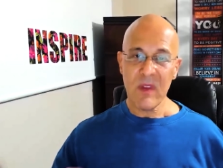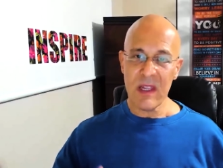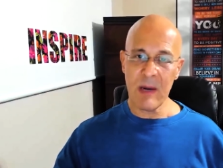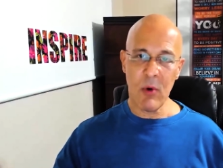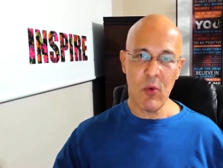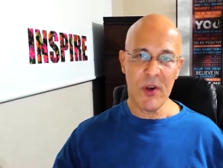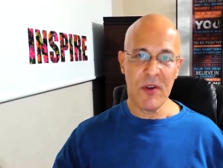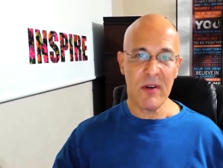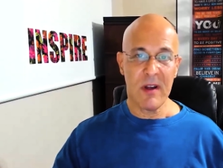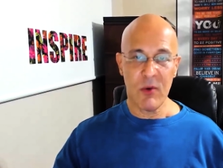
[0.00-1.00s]
Number one,
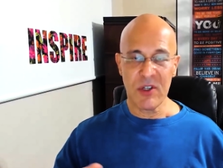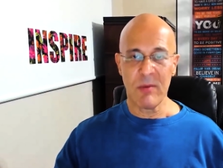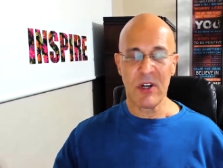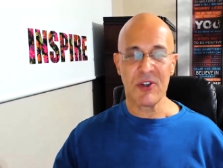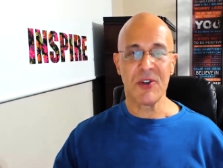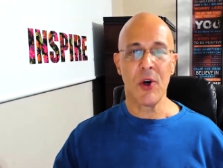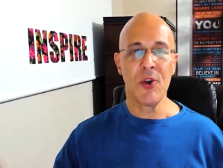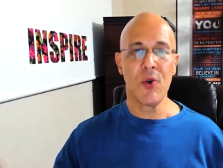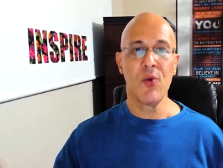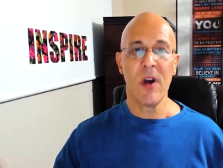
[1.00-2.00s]
which I'm going to show
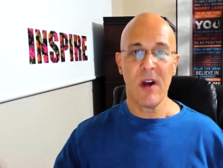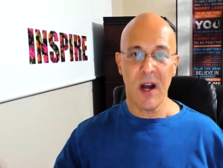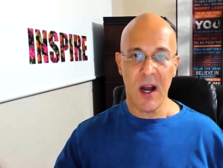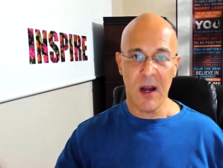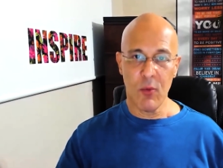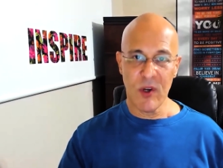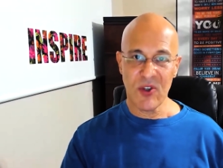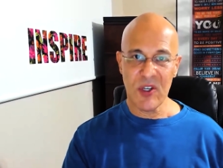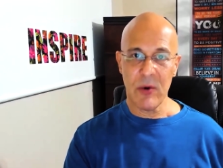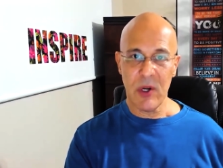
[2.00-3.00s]
you uh, what
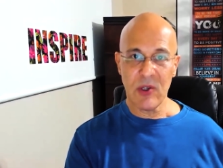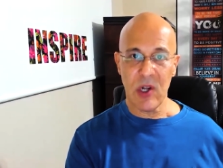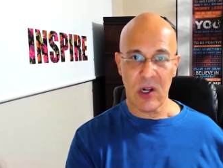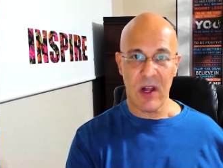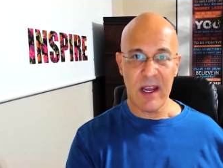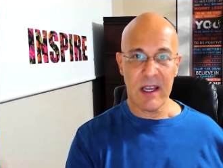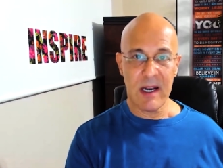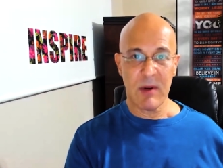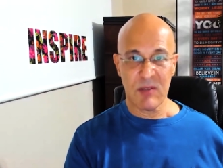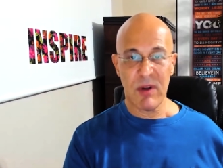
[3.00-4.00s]
cereals look like, and
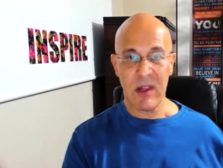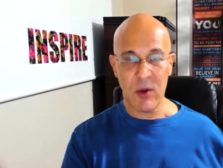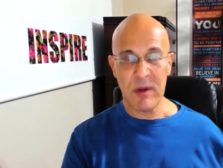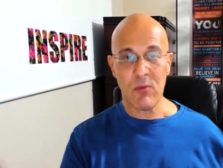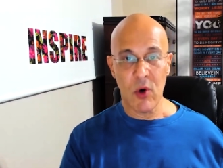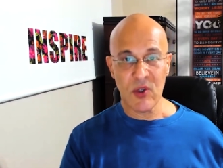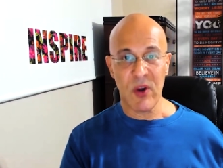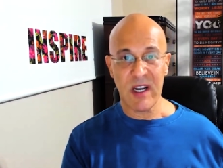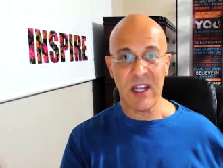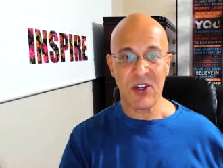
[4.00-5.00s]
I'll explain a little bit more so I
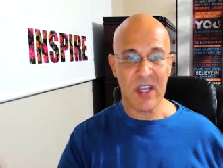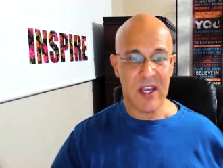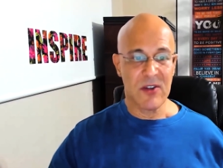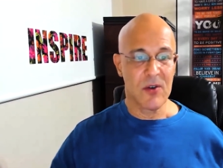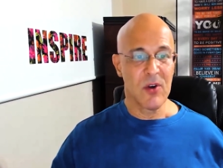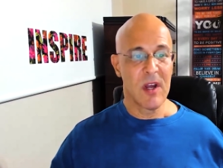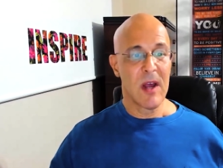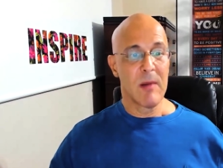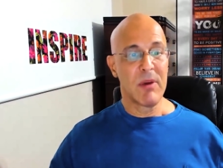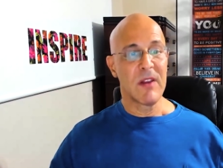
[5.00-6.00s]
can educate you.
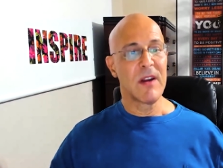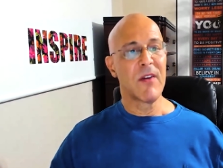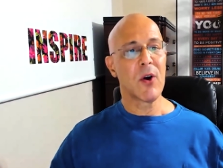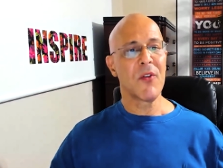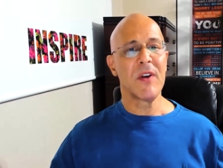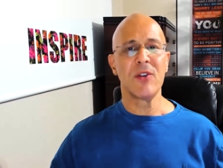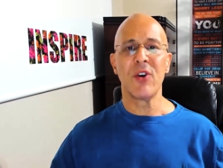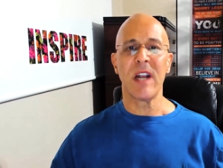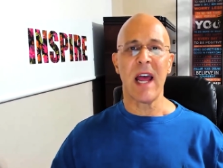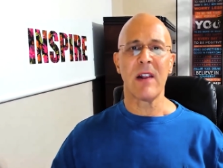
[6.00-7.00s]
But there are things you
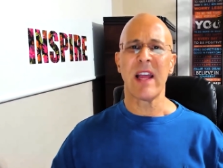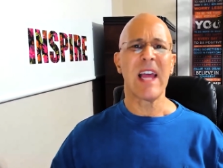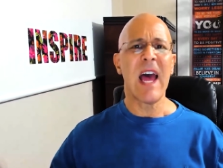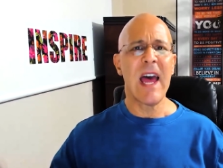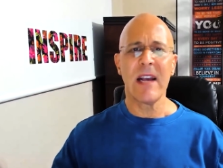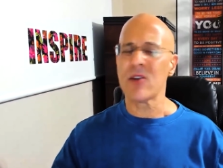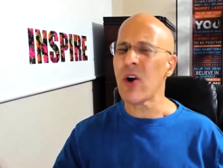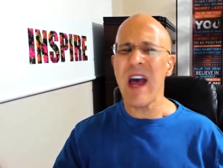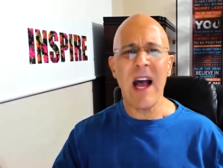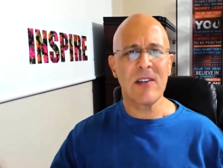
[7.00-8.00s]
can add, like eggs are
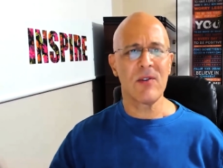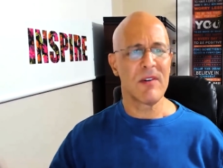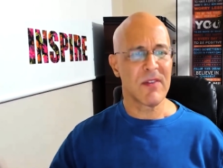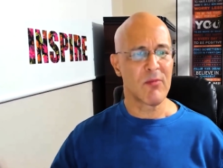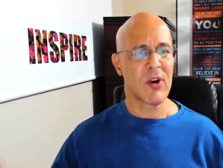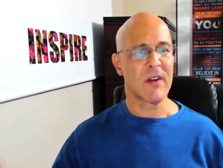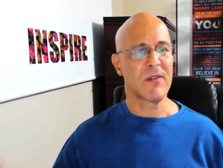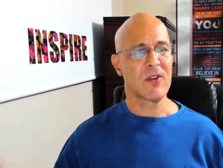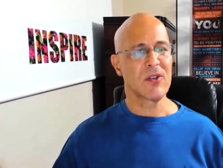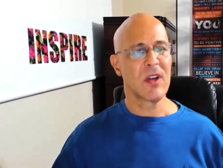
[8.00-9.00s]
excellent for
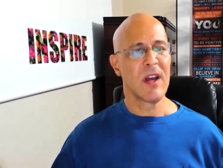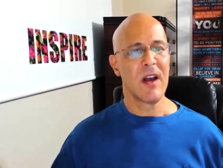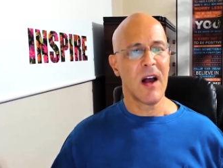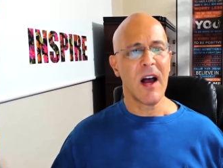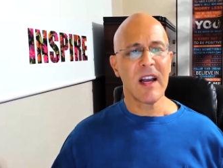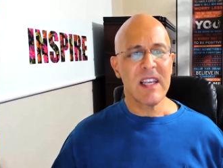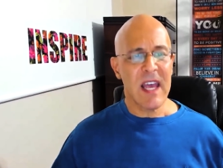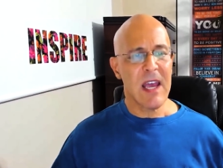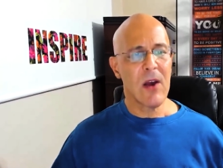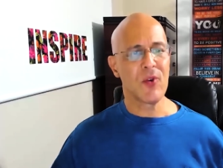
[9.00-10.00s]
breakfast, uh,
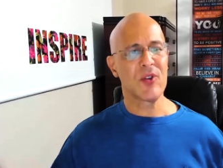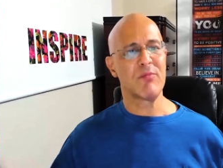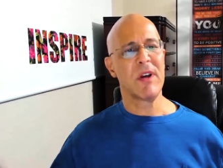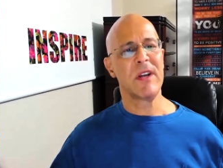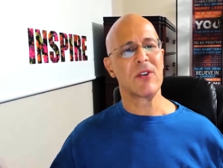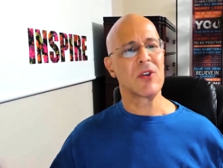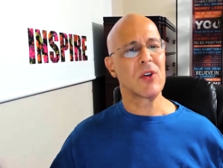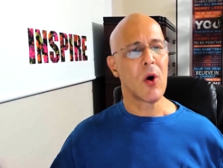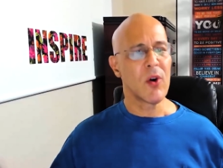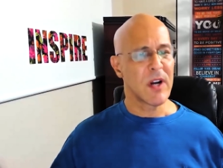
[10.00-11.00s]
kale, spinach,
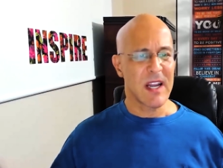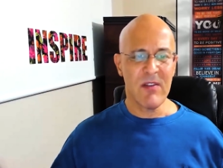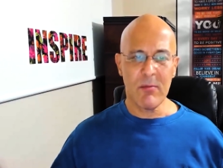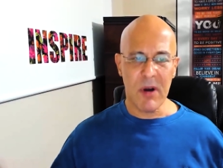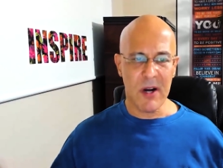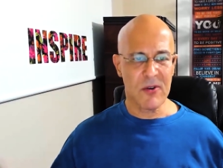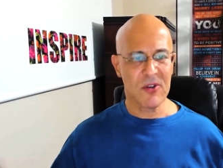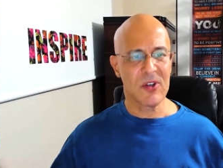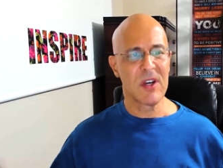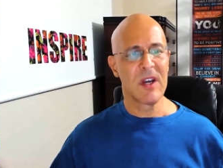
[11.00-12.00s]
coconut, even butters,